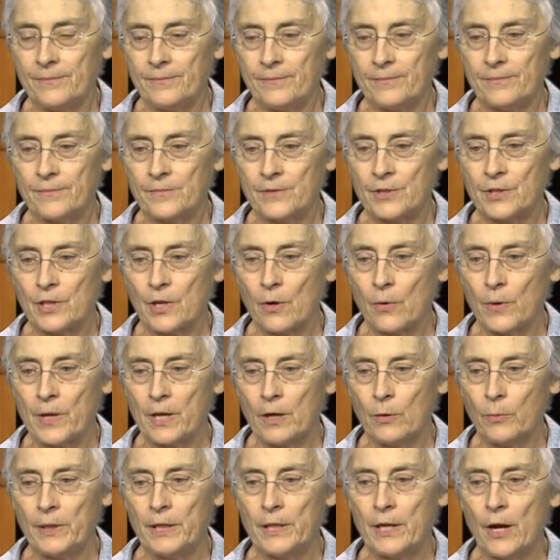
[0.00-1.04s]
So here
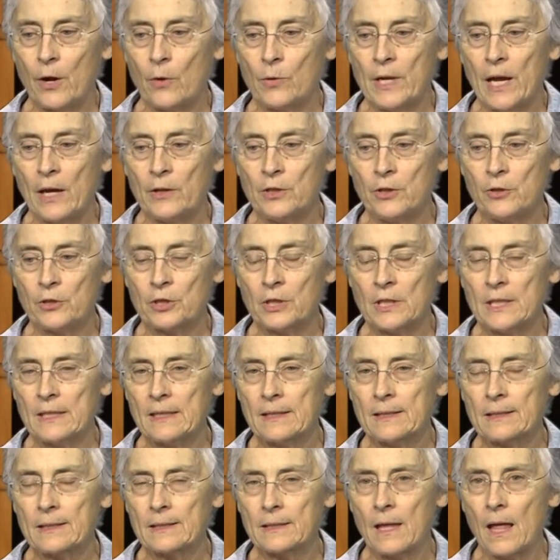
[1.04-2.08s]
we go. Now, usually this
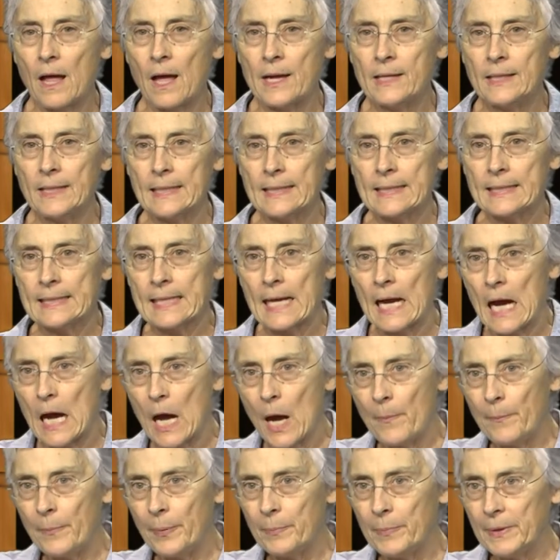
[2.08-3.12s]
slide is
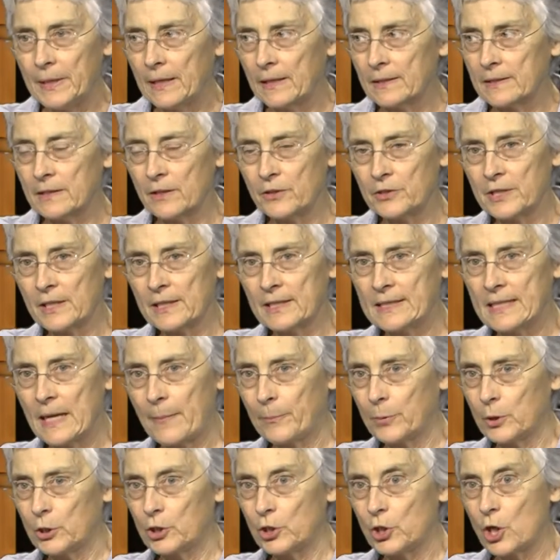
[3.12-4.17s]
up because there's a
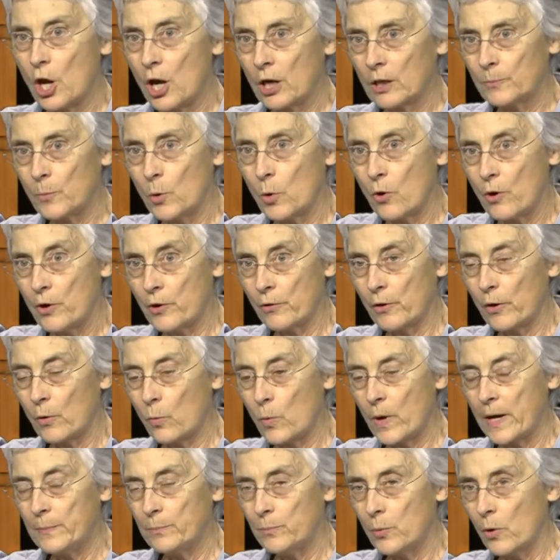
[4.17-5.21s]
separate chalkboard or a
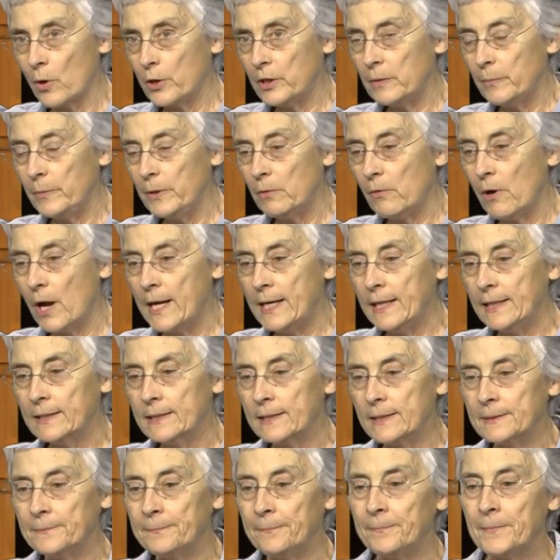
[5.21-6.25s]
whiteboard to be writing
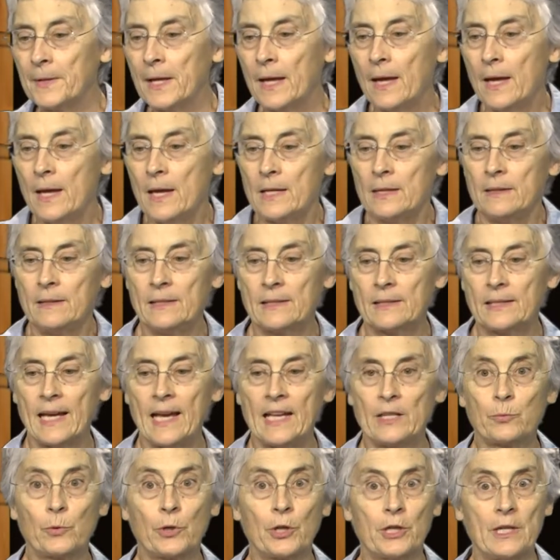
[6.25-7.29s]
on. In this case,
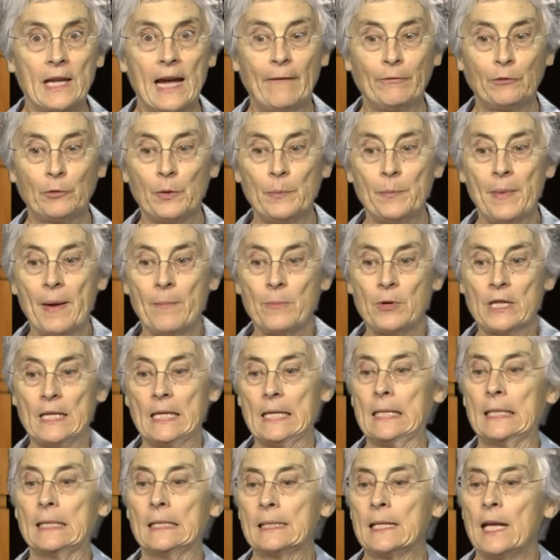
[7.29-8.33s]
we're going to have to remember
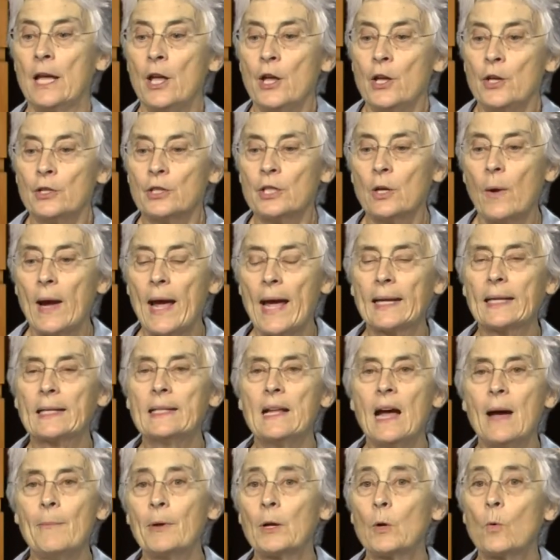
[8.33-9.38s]
these. So
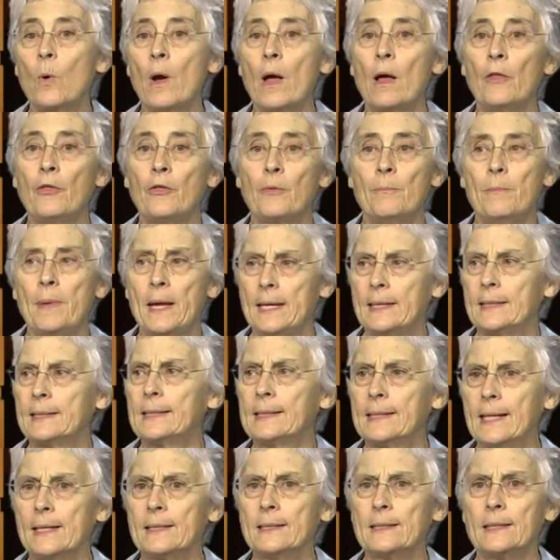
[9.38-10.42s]
economic wealth makes
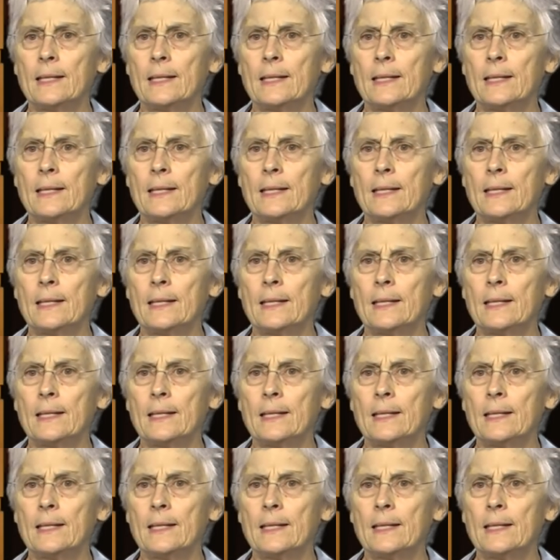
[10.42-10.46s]
sense.